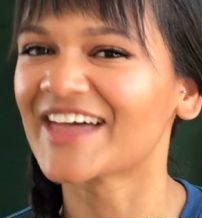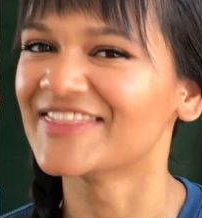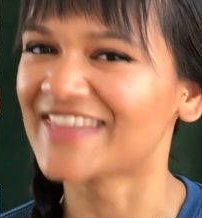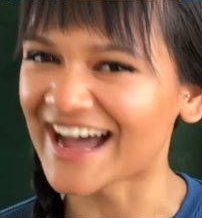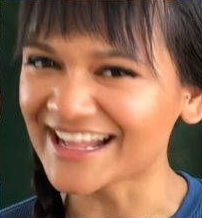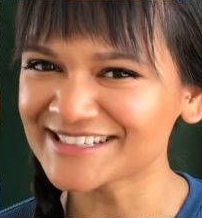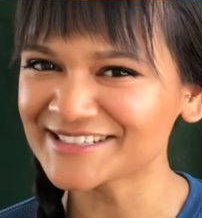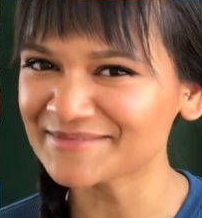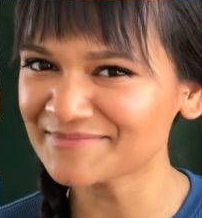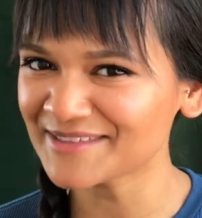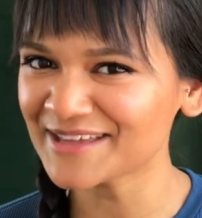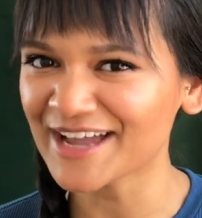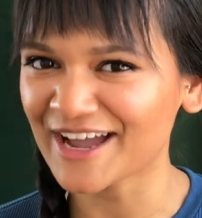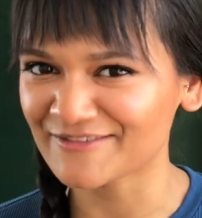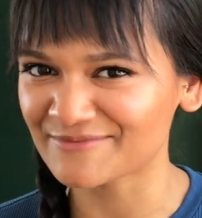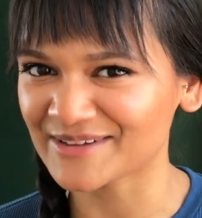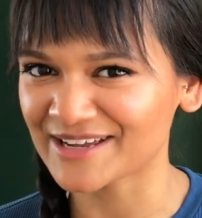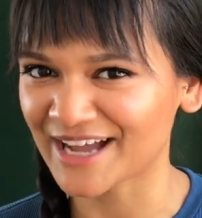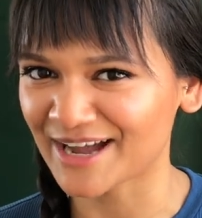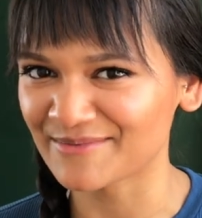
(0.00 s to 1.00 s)
That's something I've
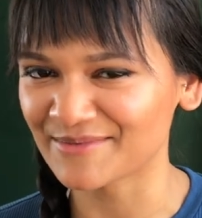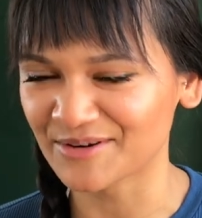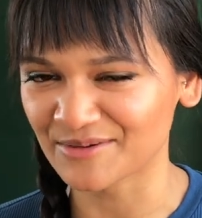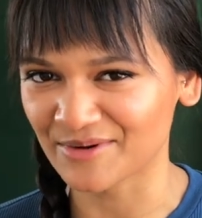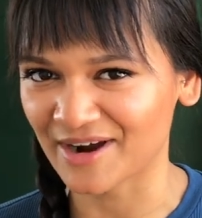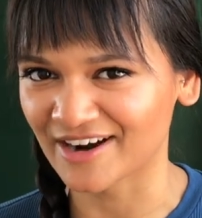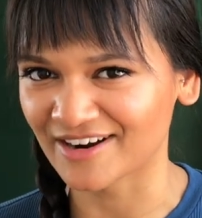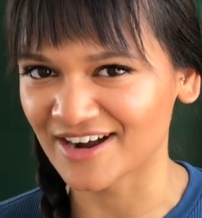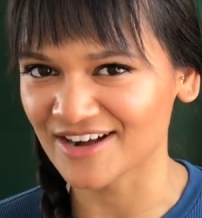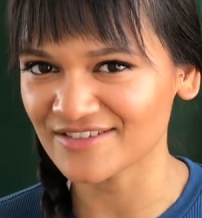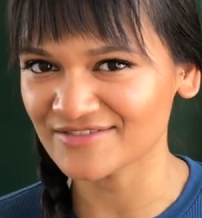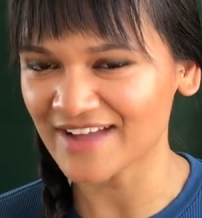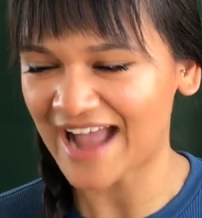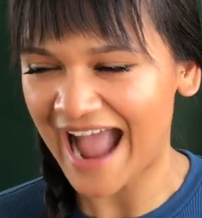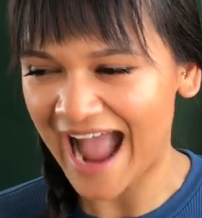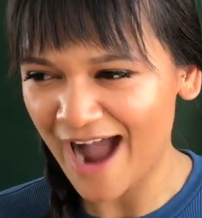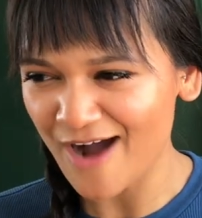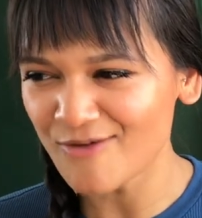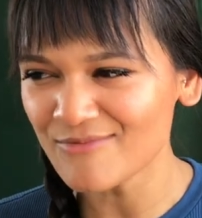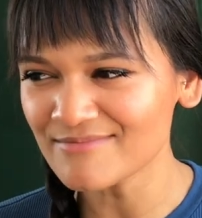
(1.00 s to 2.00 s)
become aware of.
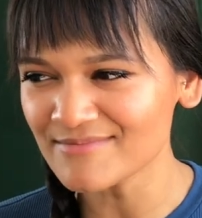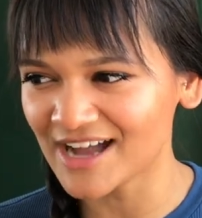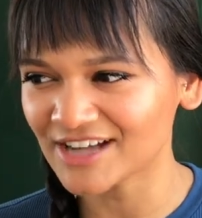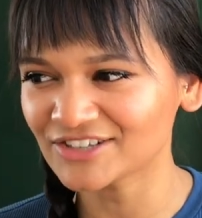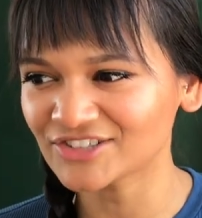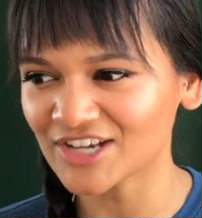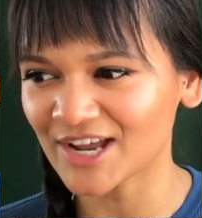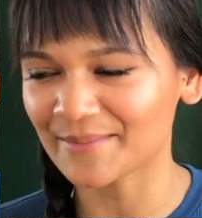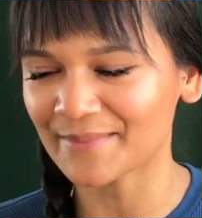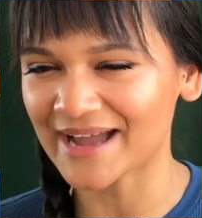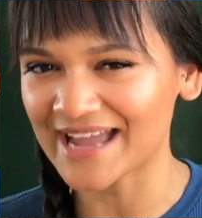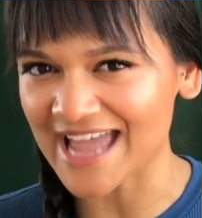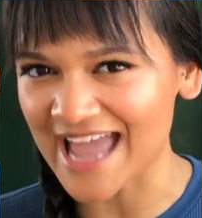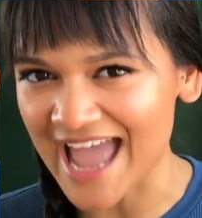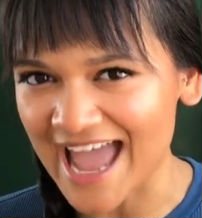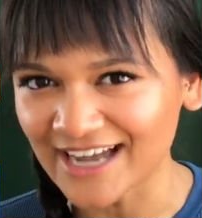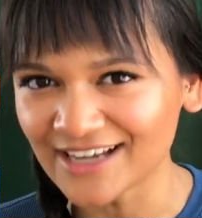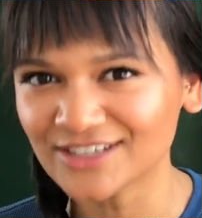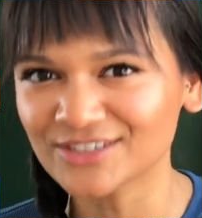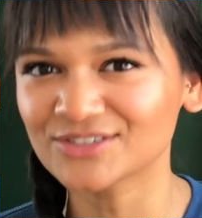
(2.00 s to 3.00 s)
How much am I
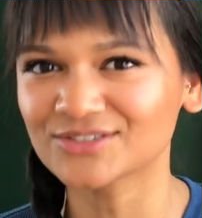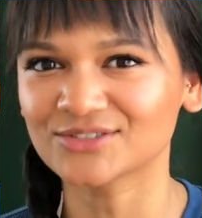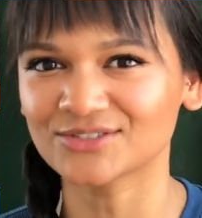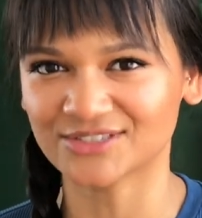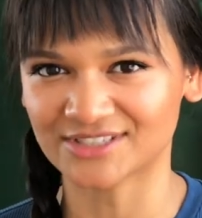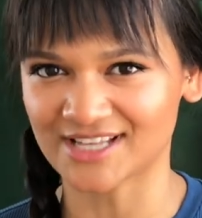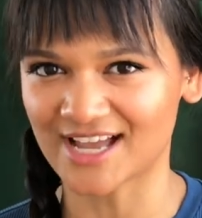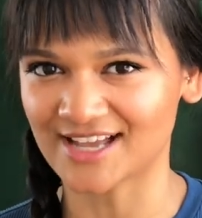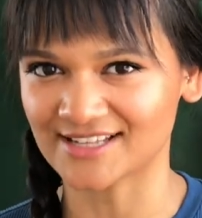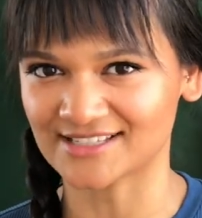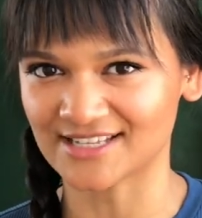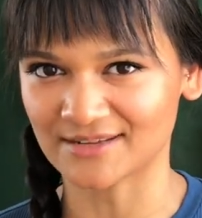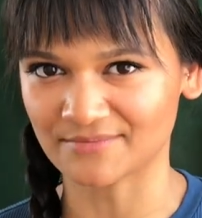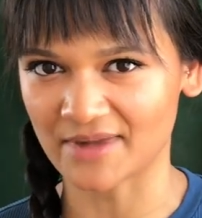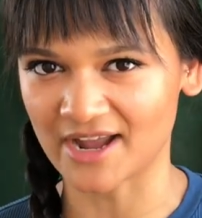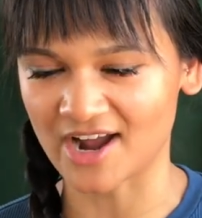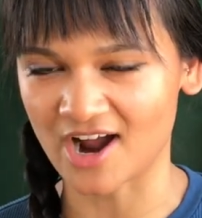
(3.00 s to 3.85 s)
exercising my